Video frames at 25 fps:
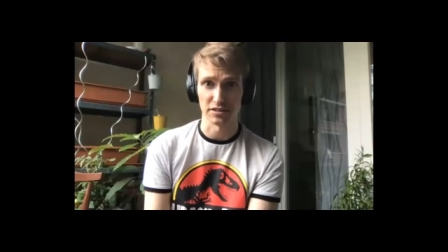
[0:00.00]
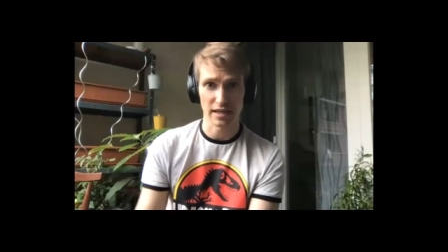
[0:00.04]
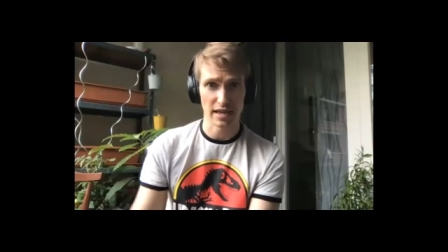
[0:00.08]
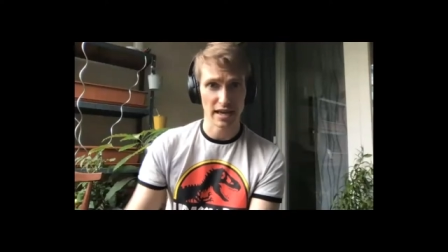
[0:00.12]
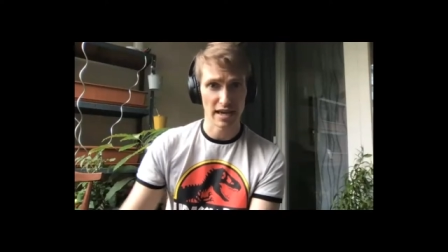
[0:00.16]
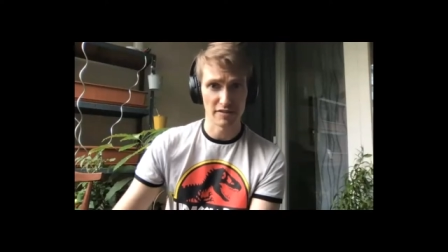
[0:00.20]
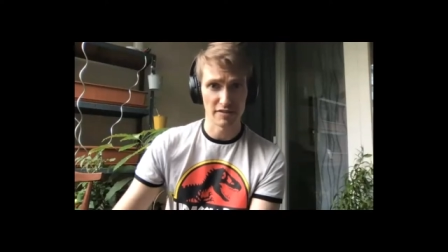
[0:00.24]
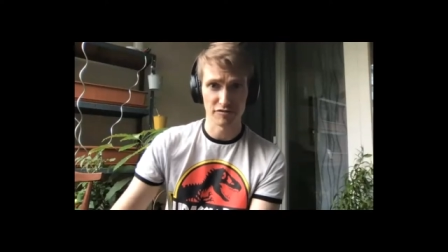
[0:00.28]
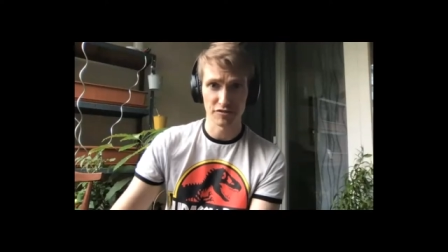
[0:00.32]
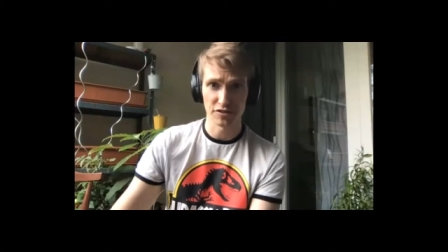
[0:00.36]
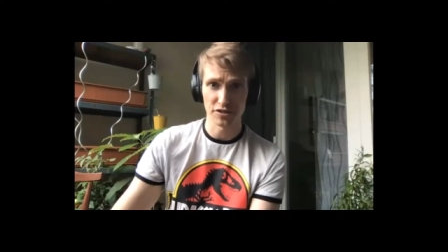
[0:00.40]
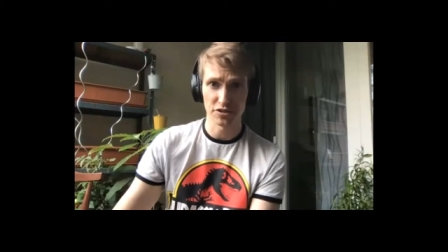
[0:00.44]

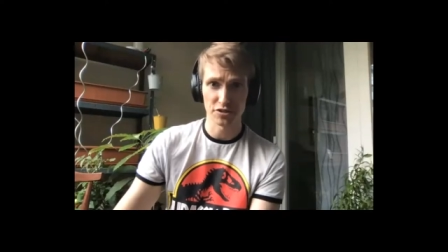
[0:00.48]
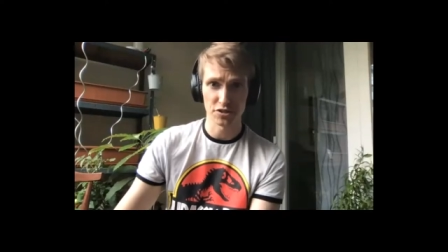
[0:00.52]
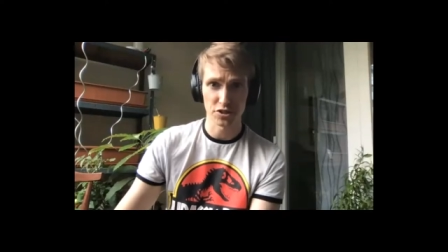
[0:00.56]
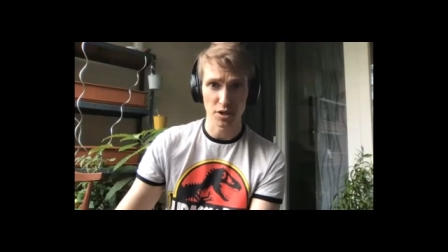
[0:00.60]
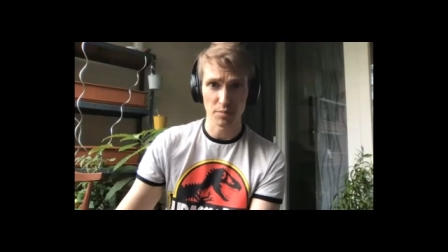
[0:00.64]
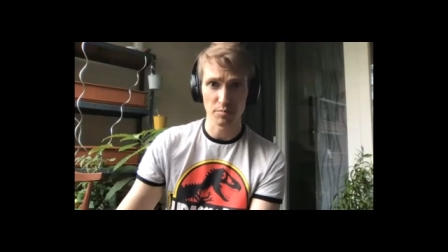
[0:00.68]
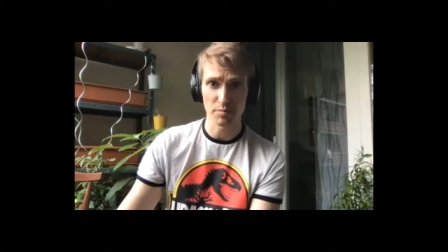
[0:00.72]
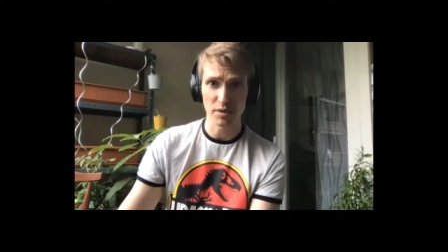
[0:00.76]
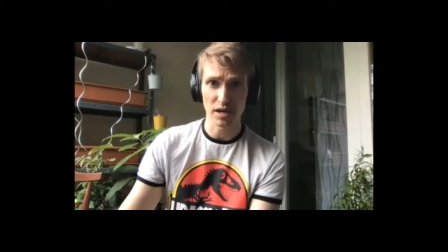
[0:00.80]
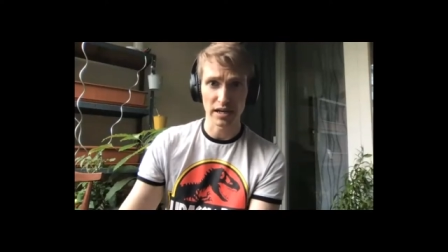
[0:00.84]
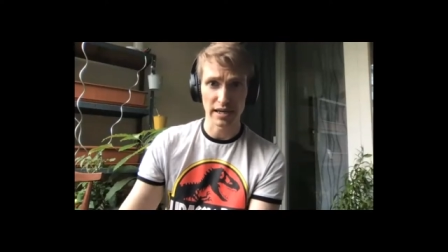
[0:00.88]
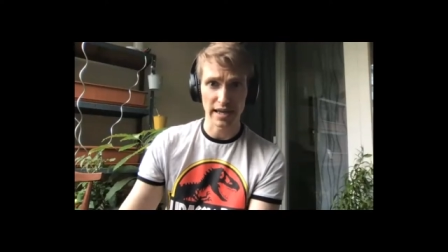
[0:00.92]
Every job
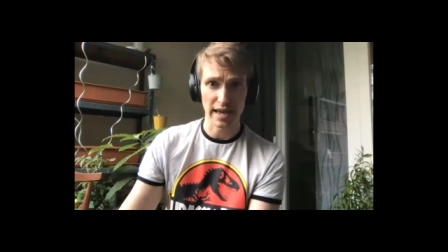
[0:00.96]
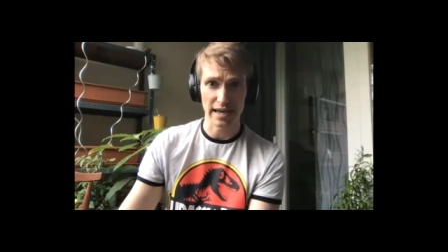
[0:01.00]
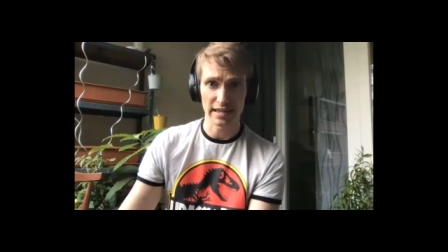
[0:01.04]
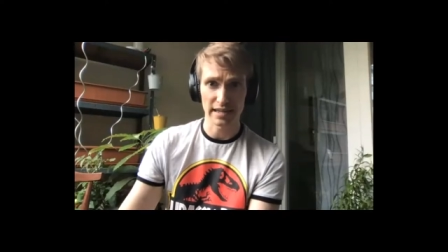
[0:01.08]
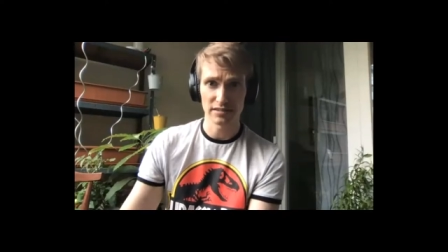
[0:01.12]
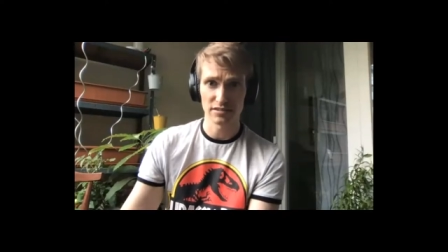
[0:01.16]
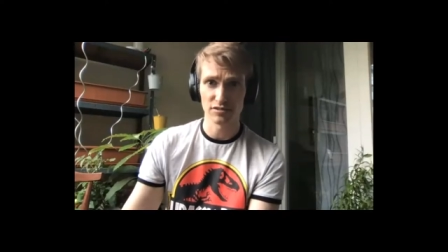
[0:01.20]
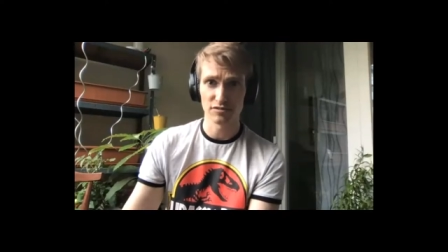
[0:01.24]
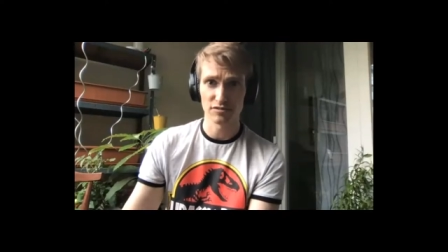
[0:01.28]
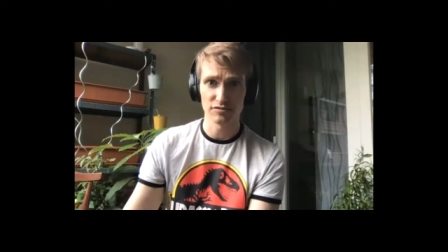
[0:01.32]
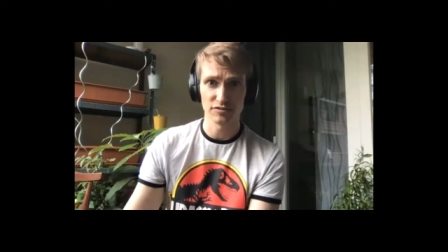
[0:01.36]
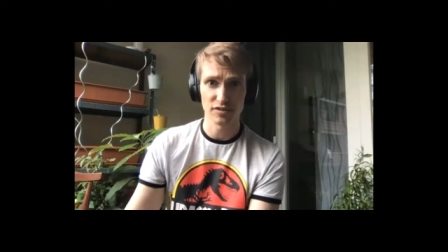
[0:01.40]
I had
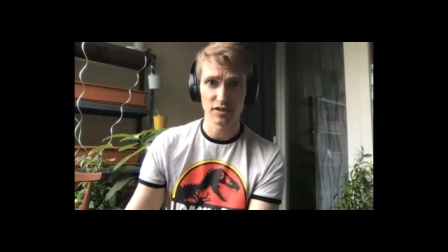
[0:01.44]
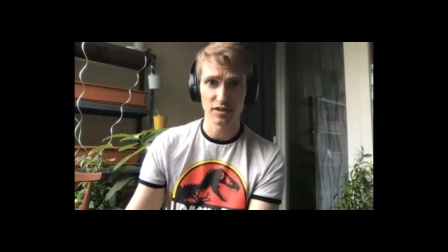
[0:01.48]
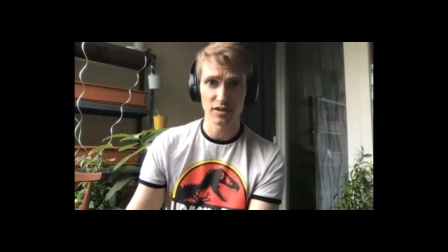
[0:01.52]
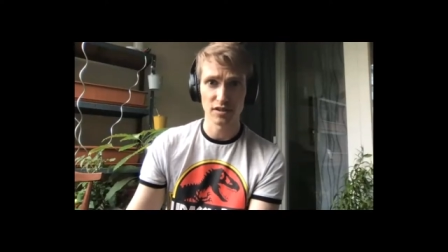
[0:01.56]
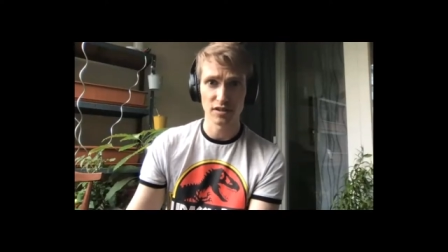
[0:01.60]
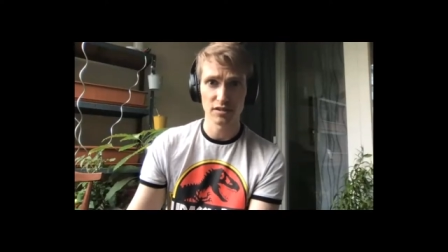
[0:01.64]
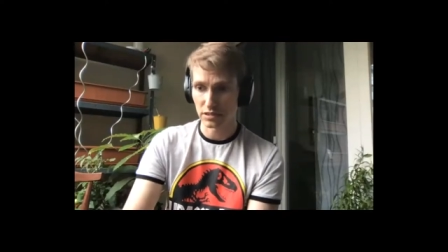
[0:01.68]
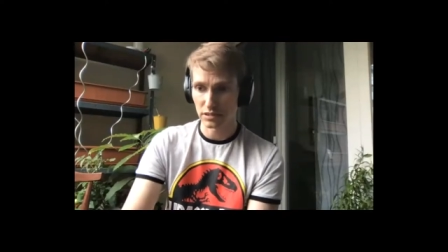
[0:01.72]
so far,